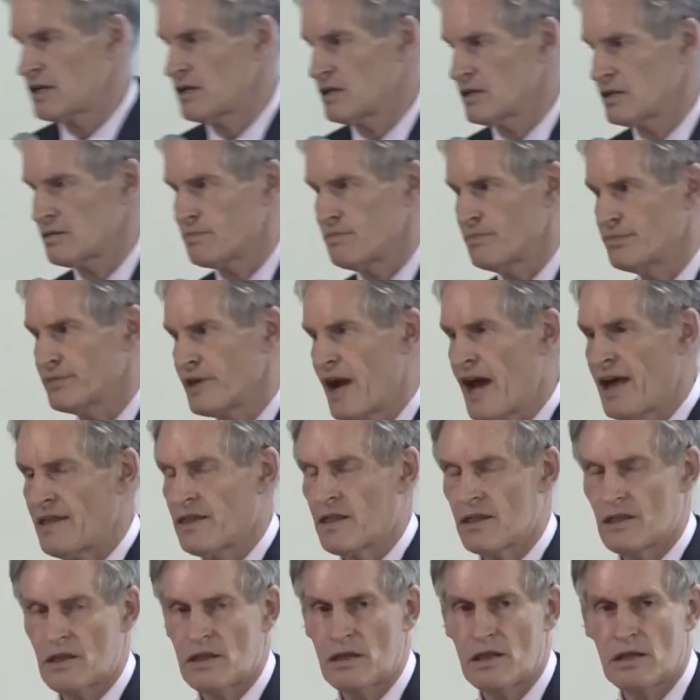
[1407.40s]
and
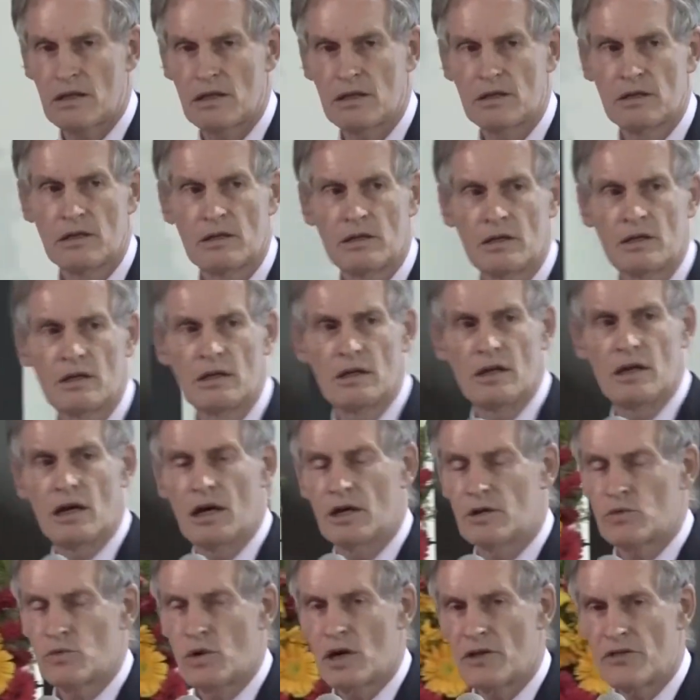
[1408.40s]
breath,
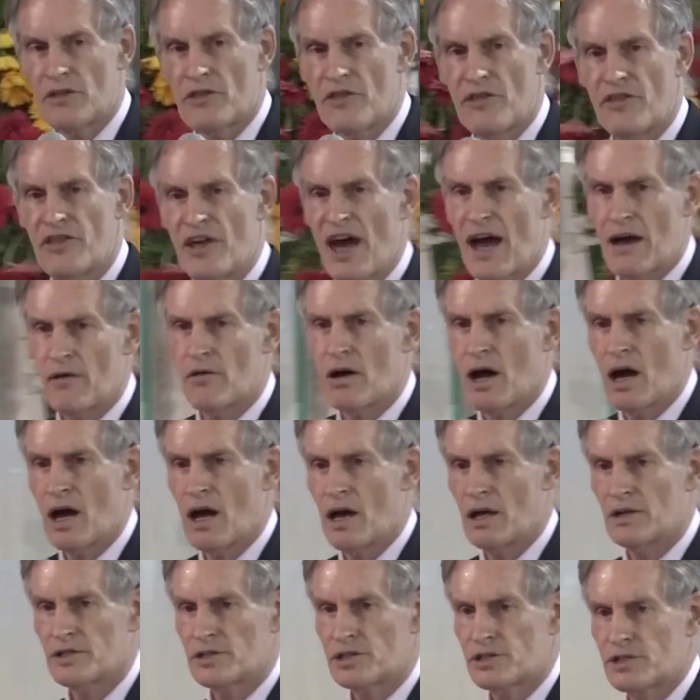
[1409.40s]
and what thou
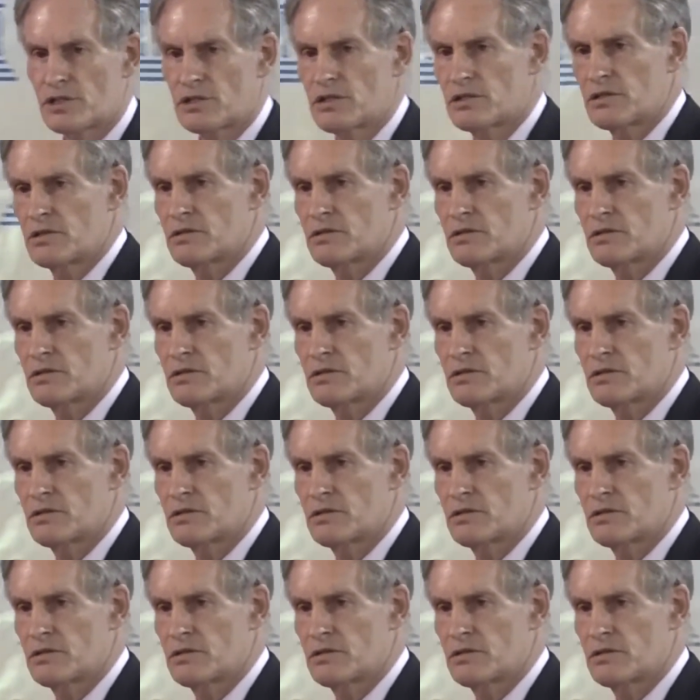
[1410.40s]
art